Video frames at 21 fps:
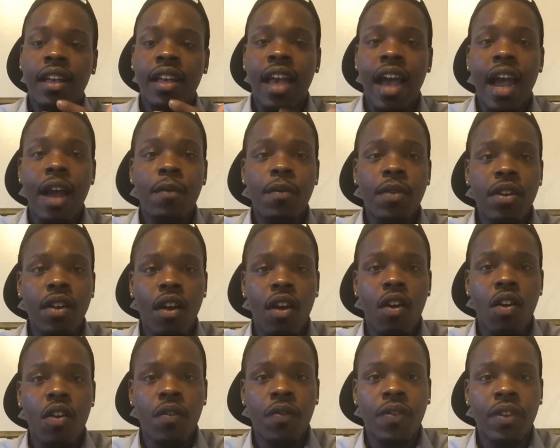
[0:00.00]
Kyrie
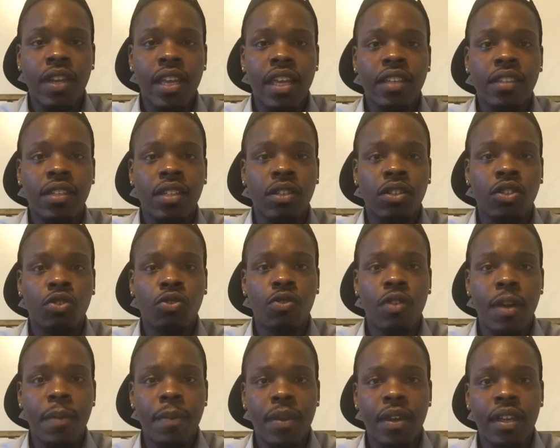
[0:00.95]
Irving is
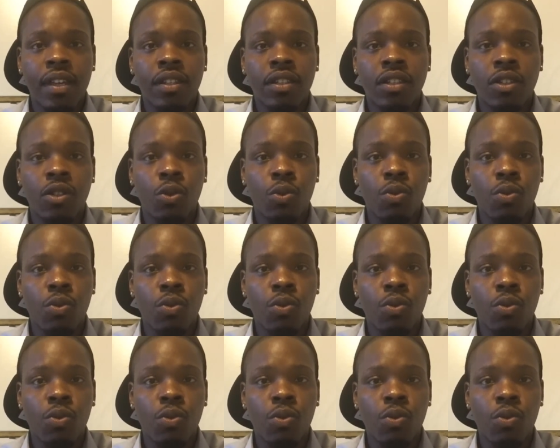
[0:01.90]
contributing